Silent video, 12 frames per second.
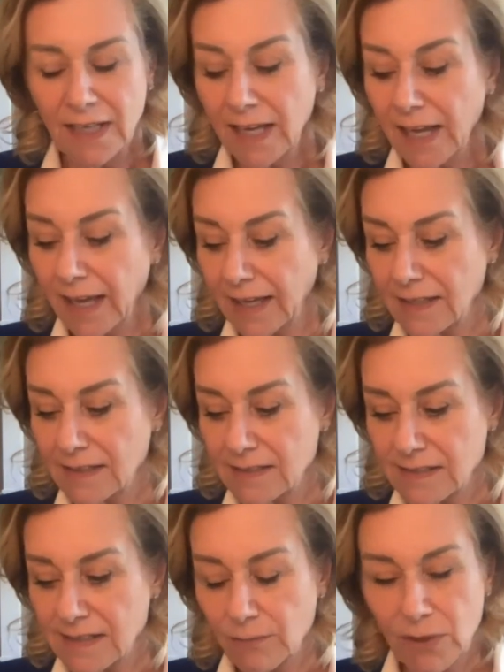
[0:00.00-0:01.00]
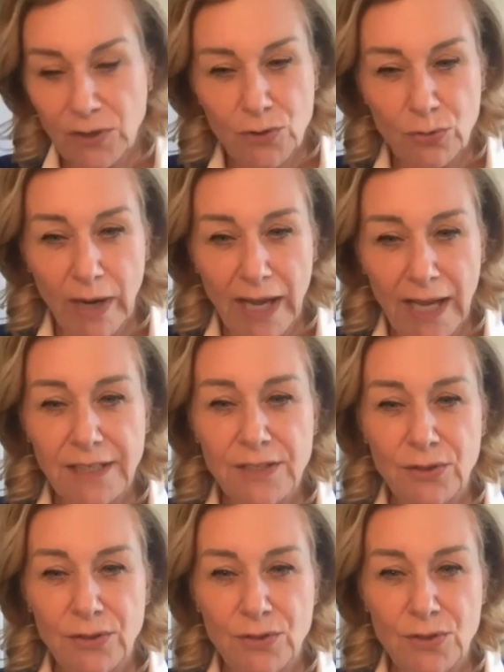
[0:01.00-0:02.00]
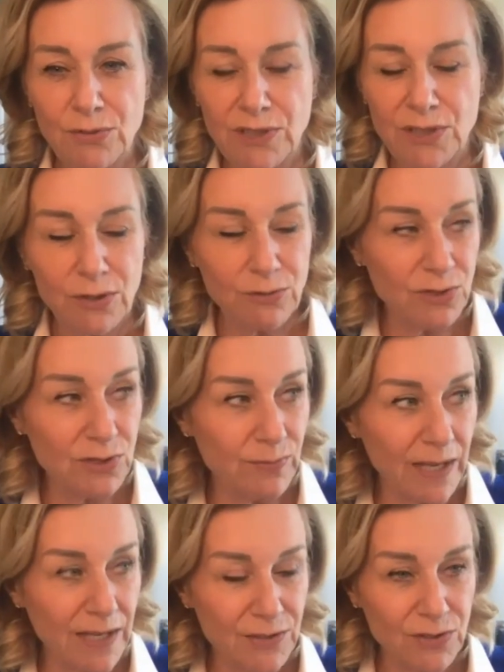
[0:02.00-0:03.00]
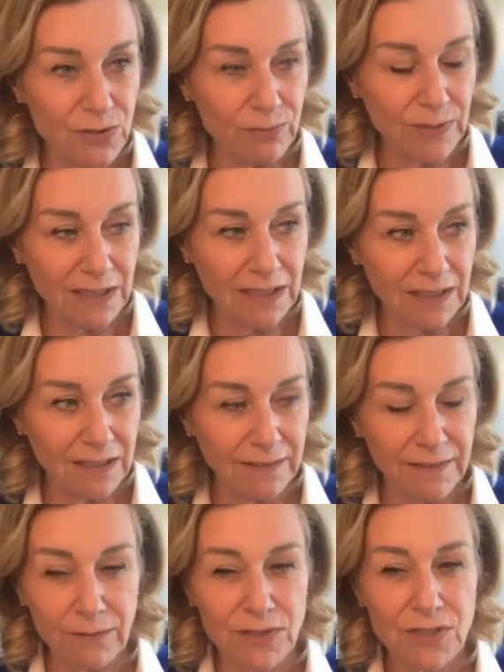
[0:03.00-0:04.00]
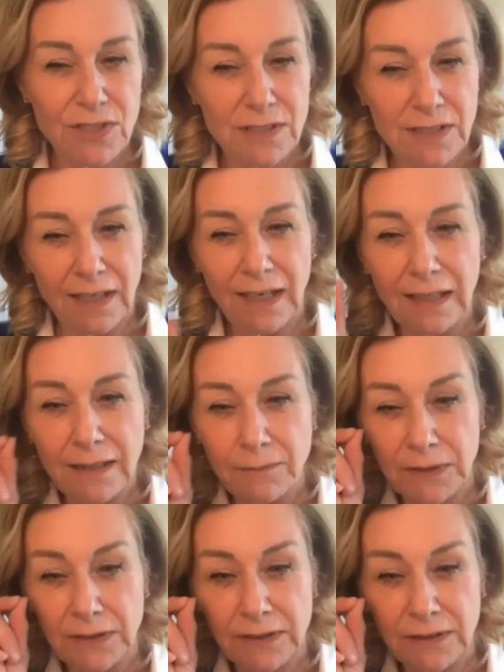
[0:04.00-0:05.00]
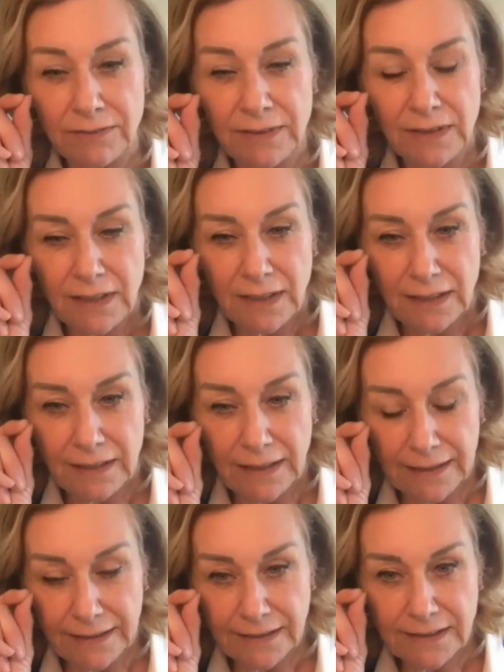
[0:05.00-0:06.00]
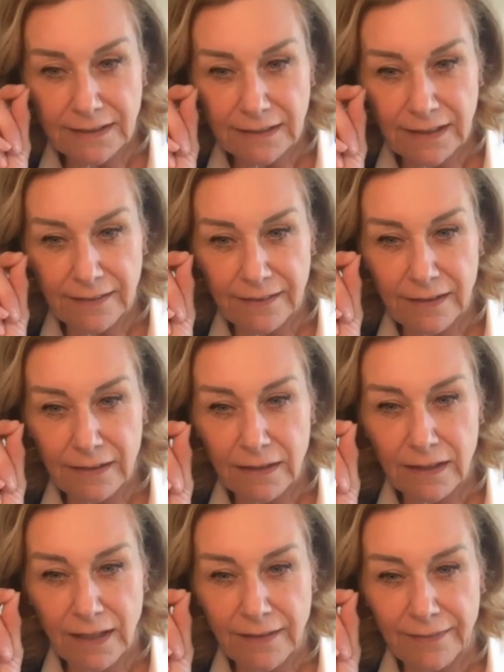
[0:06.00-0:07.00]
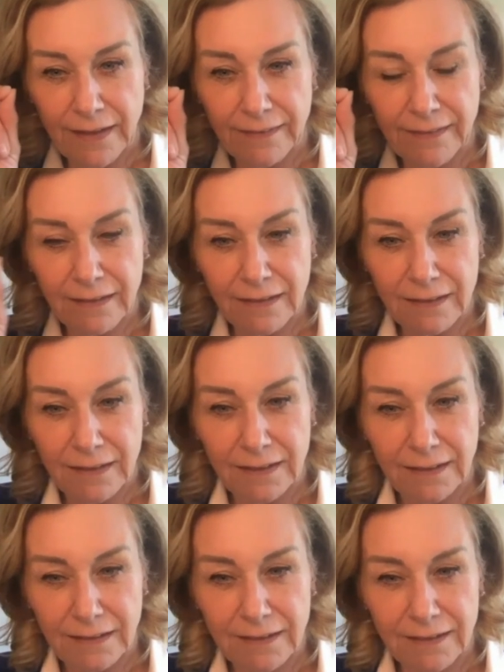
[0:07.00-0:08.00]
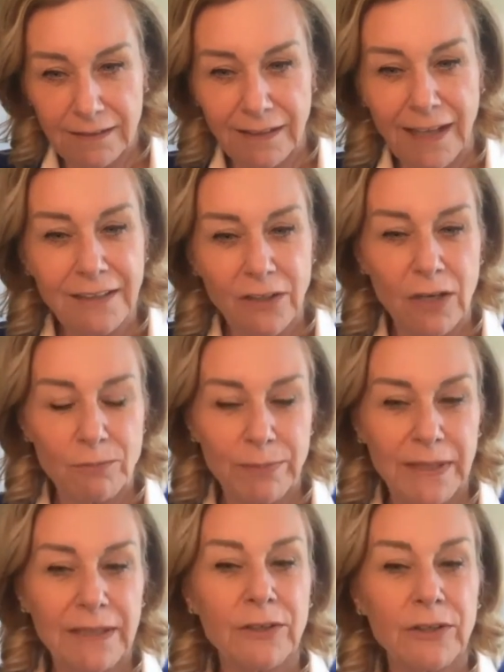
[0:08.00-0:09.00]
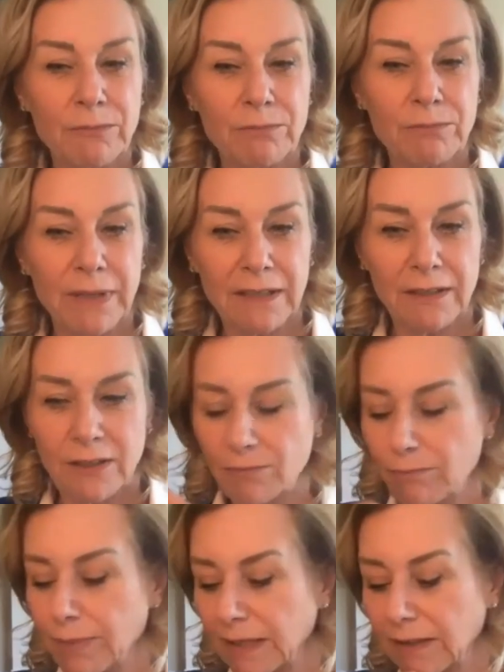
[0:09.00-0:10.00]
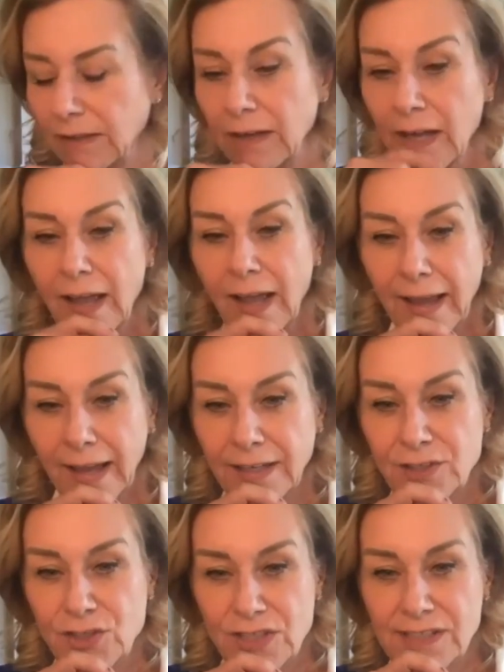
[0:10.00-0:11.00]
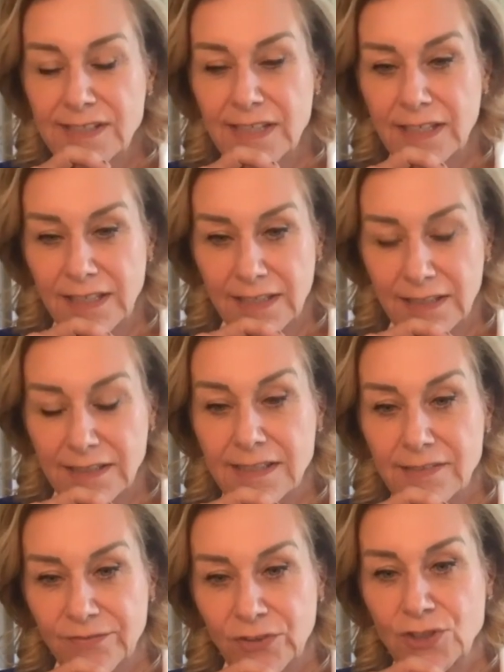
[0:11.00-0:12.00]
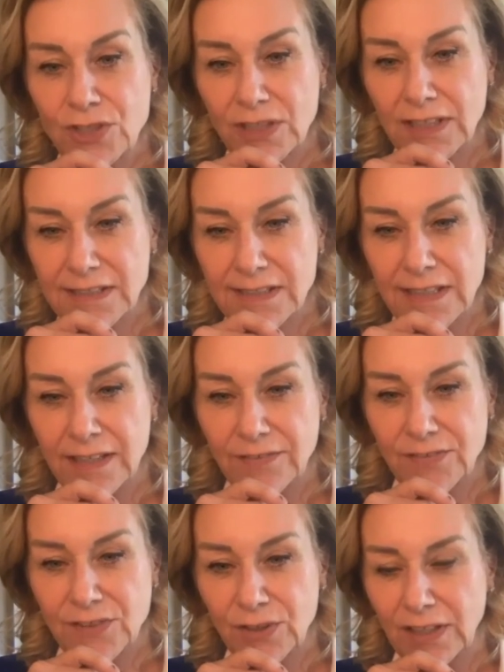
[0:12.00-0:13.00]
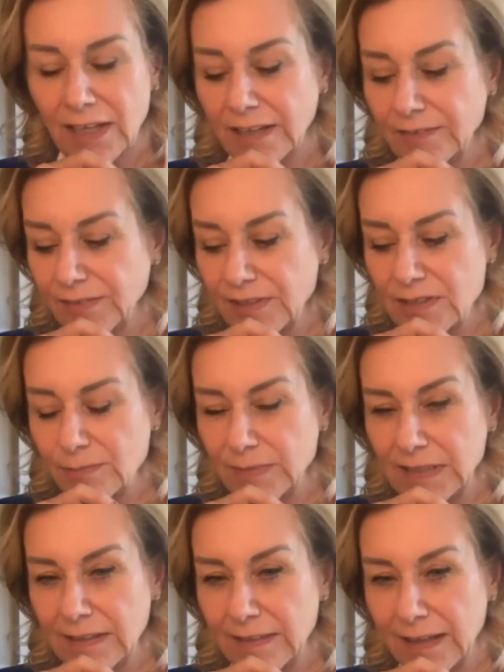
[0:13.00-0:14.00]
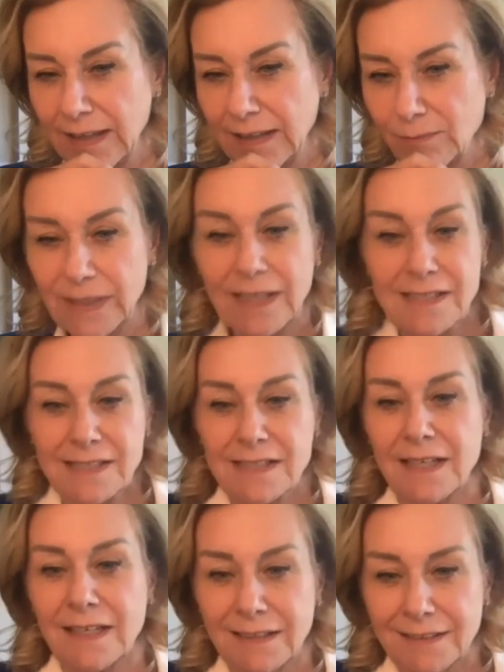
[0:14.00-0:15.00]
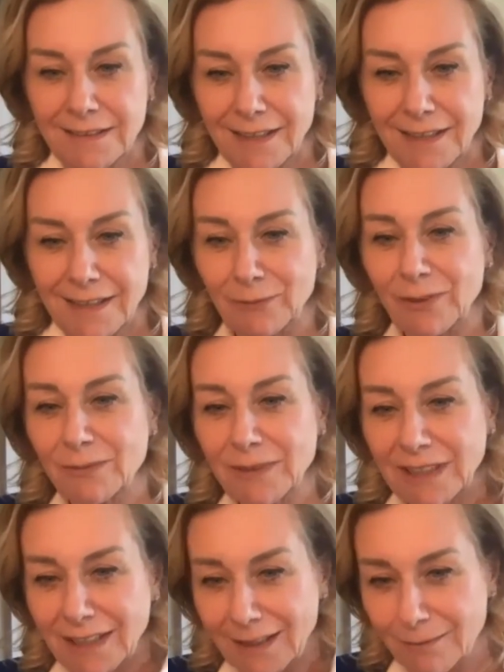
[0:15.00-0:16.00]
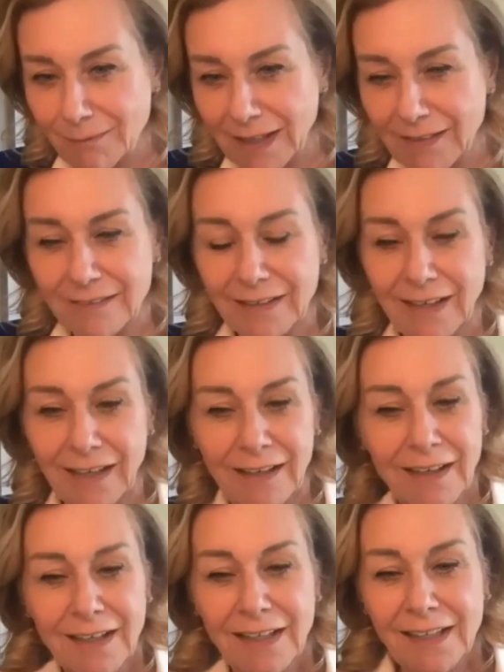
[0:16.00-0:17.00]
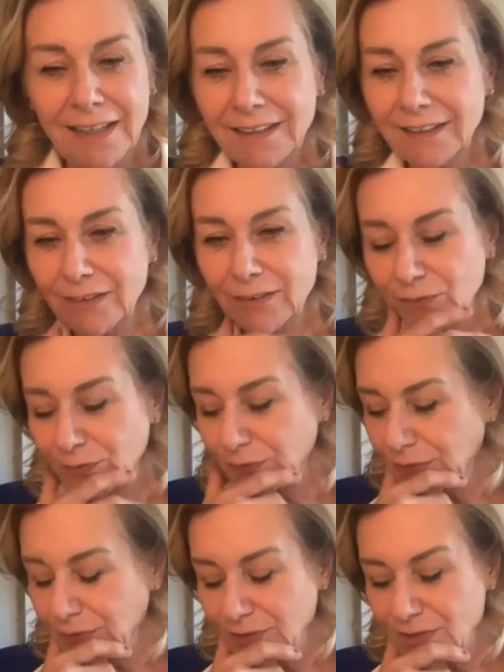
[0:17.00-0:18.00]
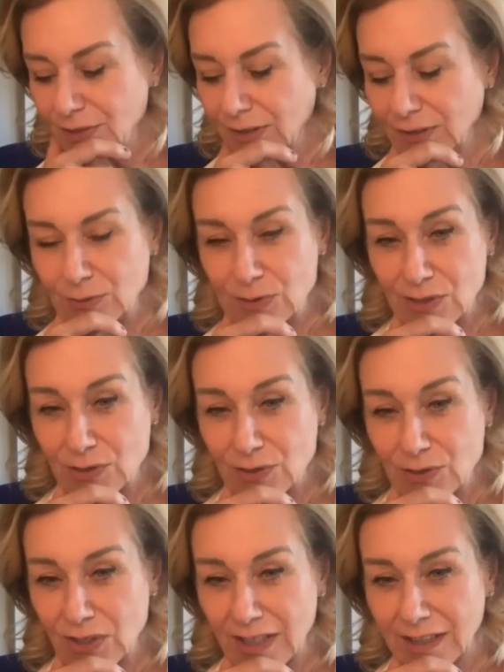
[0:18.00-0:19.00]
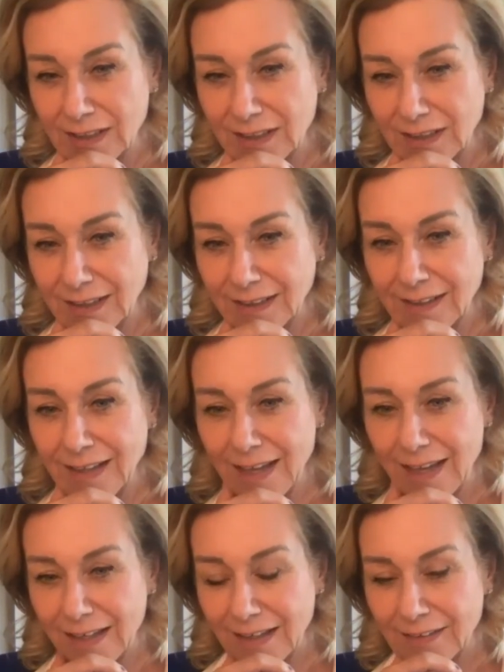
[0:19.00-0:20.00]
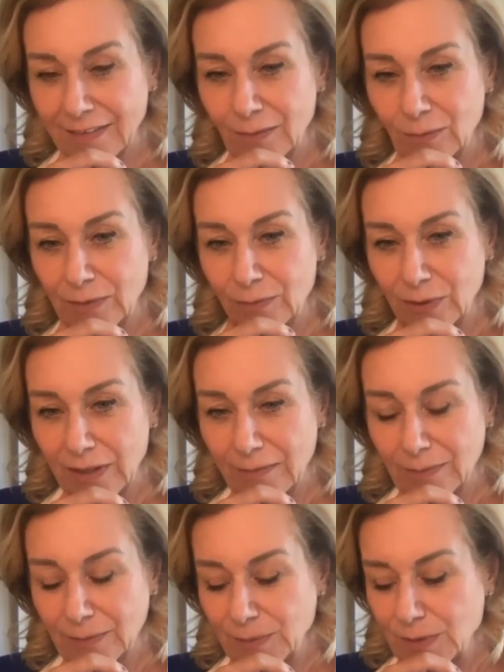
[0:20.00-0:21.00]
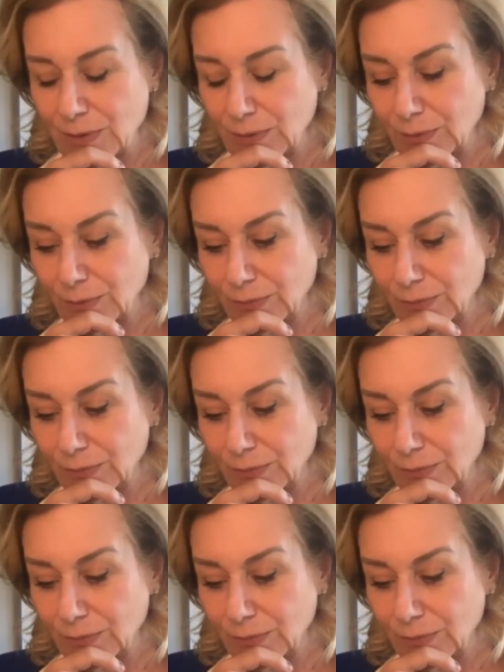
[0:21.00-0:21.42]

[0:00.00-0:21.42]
And someone dragged her to a Toastmaster meeting and there was just a glimmer of light and then there and then the light got bigger and bigger and bigger and she said it's virtually saved her life and to me that because I'm a woman and a mother, and I, you know, for to lose a child like that, and that we were able to